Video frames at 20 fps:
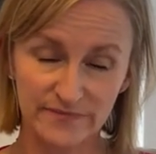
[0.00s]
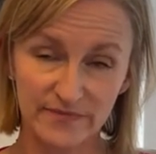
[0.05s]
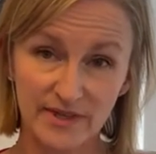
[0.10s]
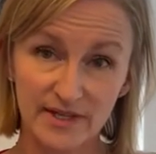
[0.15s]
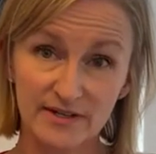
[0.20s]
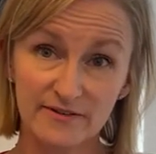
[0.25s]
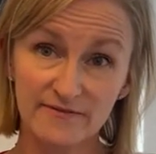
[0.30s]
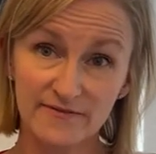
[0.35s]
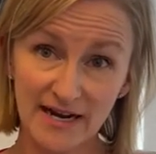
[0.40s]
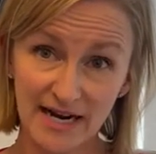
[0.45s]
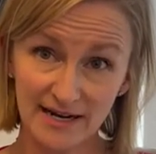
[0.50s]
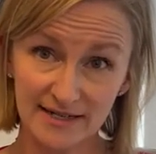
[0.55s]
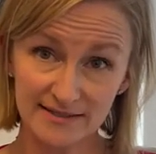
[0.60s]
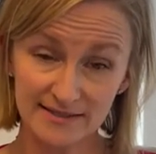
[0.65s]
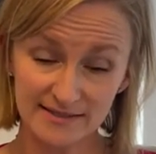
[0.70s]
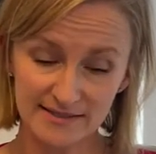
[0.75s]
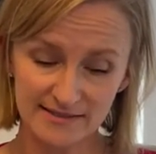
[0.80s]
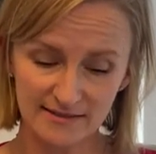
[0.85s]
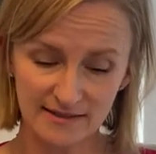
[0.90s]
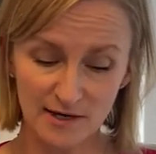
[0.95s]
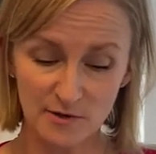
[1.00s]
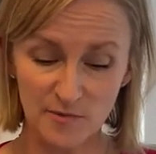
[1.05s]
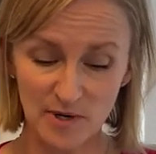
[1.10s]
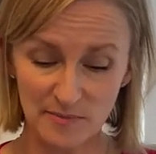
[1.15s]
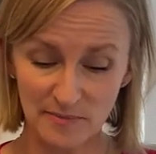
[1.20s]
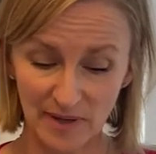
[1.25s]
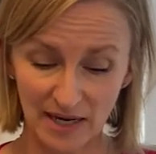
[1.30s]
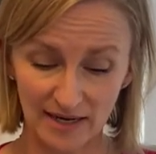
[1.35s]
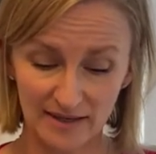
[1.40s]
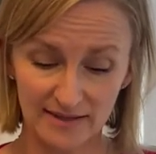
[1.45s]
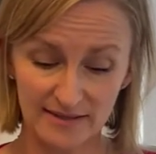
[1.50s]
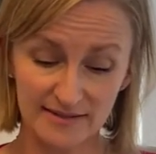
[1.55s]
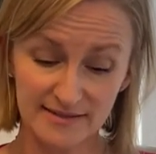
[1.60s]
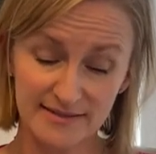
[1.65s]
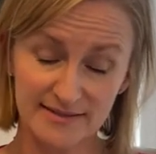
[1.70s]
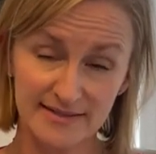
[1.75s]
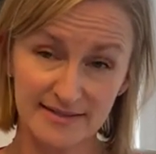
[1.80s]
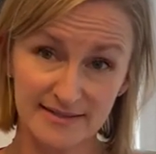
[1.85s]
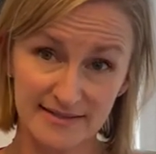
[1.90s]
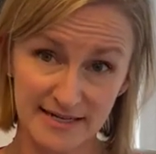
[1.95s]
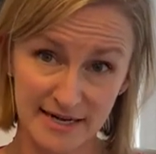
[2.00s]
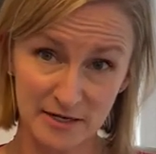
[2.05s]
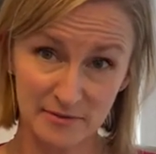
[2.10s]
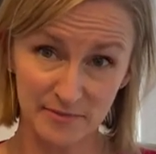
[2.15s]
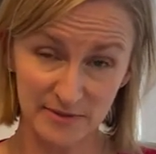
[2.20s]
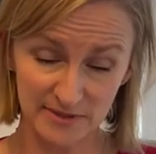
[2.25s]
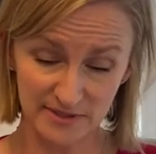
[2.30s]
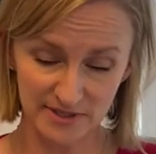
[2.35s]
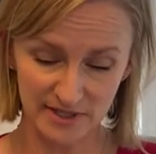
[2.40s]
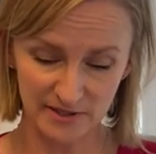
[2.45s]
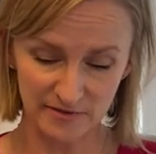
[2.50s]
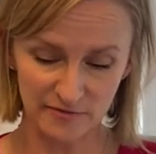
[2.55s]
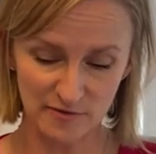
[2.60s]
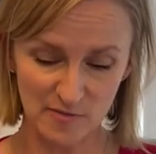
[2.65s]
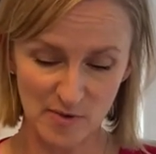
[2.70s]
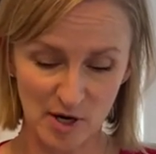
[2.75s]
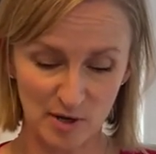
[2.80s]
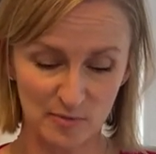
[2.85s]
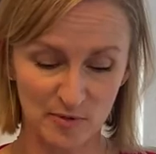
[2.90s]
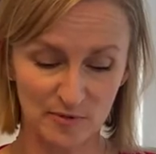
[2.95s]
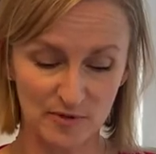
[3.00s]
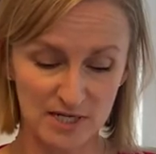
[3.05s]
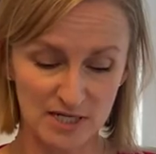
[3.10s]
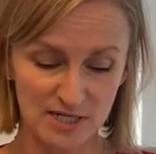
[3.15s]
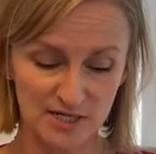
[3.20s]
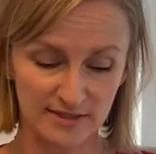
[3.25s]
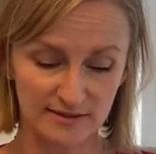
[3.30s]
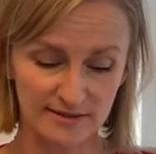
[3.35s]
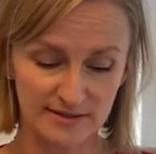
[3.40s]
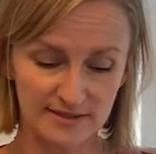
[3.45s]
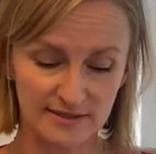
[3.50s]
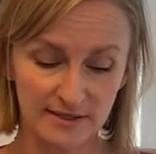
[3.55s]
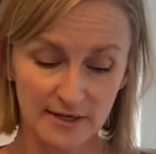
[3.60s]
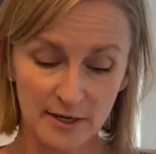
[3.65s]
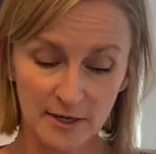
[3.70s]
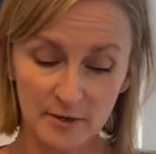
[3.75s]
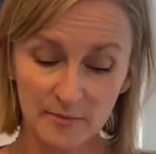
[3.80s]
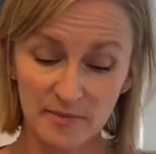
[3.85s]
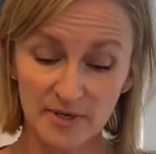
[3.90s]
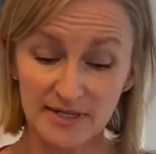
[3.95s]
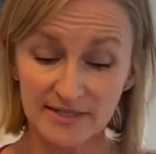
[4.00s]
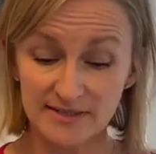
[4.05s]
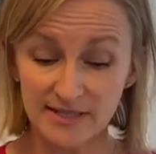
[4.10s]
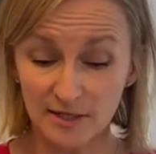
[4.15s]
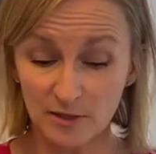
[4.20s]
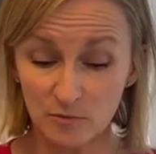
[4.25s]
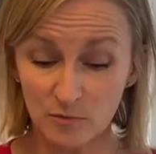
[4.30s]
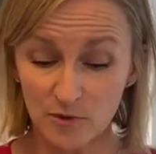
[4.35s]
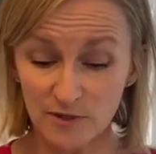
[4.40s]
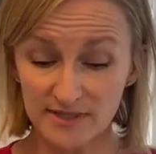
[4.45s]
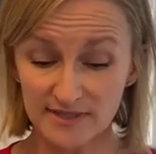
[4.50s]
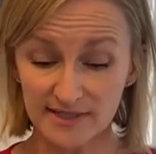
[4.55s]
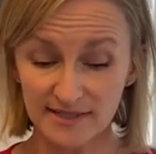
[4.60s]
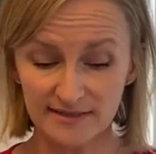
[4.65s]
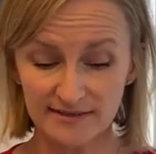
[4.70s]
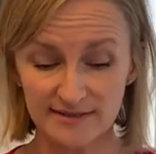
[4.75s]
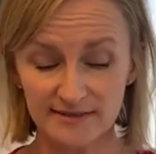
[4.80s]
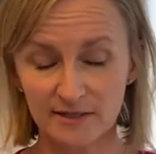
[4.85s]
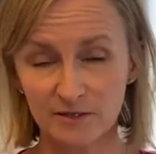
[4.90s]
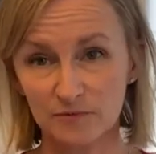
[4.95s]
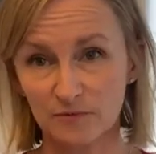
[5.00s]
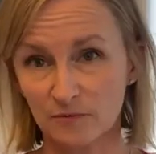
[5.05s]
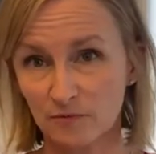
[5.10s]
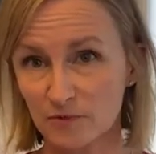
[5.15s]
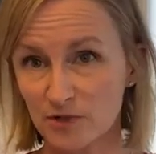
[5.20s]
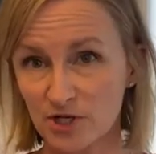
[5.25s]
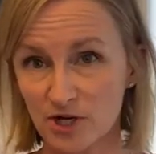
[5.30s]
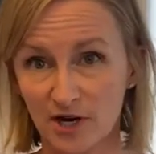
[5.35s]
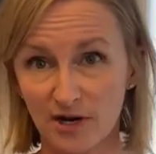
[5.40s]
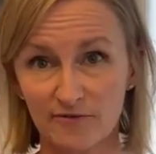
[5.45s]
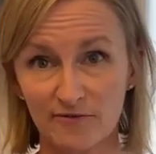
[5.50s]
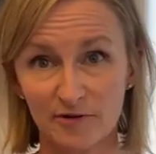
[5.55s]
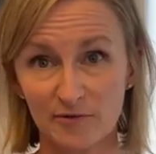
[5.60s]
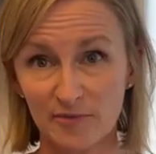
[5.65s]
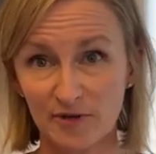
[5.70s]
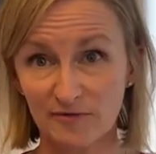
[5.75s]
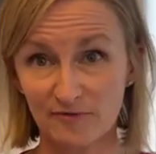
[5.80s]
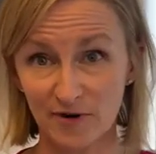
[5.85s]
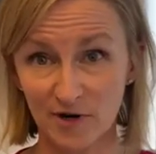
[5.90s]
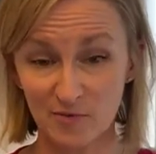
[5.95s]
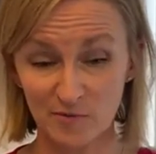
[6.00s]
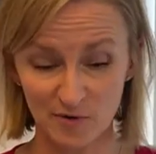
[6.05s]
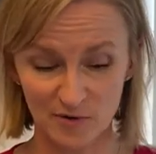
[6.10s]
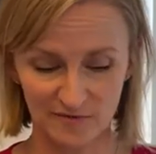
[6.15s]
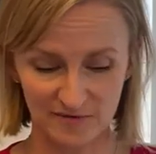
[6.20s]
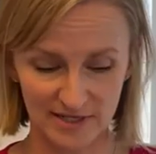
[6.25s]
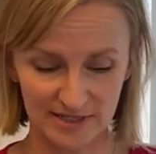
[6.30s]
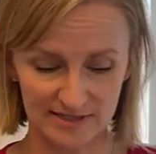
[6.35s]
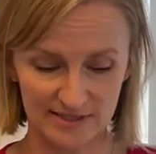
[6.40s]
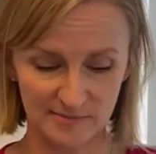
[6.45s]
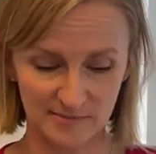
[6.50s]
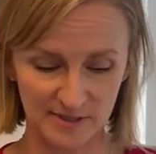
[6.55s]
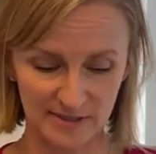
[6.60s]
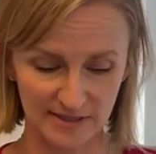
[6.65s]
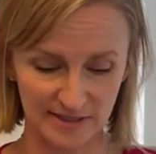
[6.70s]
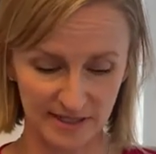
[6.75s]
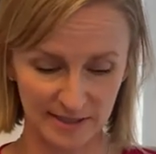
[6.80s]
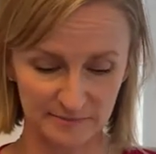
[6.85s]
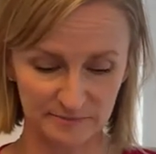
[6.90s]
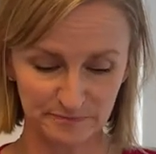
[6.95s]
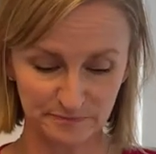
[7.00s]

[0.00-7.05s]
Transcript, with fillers: In fact, I went back into sustainability from operations because I could work as a consultant, which offered me far more flexibility.